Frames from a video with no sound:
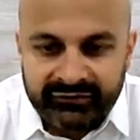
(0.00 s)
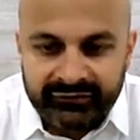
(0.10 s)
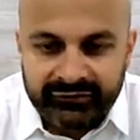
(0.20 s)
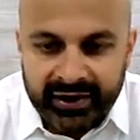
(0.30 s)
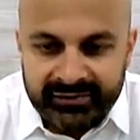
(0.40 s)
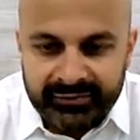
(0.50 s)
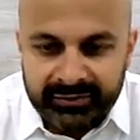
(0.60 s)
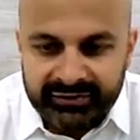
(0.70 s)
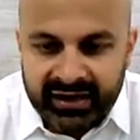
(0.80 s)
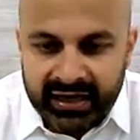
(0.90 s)
frames
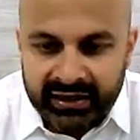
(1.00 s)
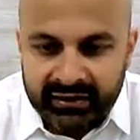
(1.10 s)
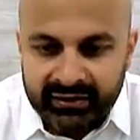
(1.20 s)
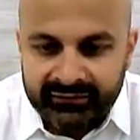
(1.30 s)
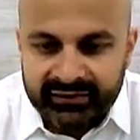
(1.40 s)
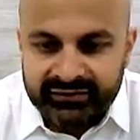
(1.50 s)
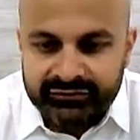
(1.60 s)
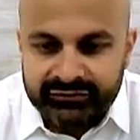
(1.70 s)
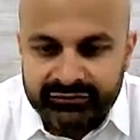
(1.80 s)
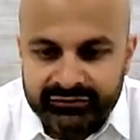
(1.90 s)
per second of this
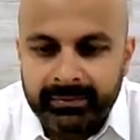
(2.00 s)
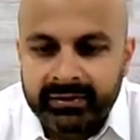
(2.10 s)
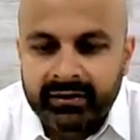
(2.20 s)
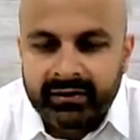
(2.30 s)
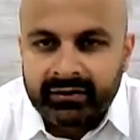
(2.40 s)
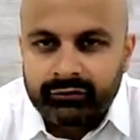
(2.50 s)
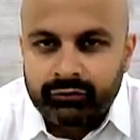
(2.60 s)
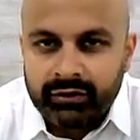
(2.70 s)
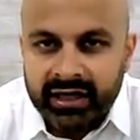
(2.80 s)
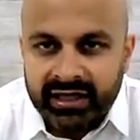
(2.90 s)
drop
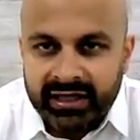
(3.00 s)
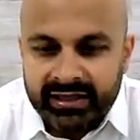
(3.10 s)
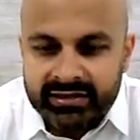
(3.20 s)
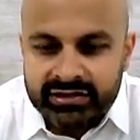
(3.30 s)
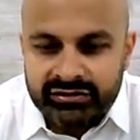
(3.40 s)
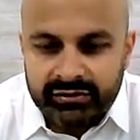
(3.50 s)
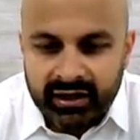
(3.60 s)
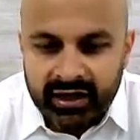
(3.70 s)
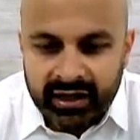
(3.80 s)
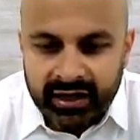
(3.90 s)
running into
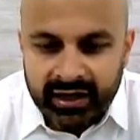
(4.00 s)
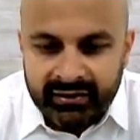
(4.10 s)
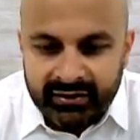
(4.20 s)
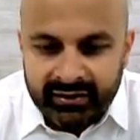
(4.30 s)
an eye.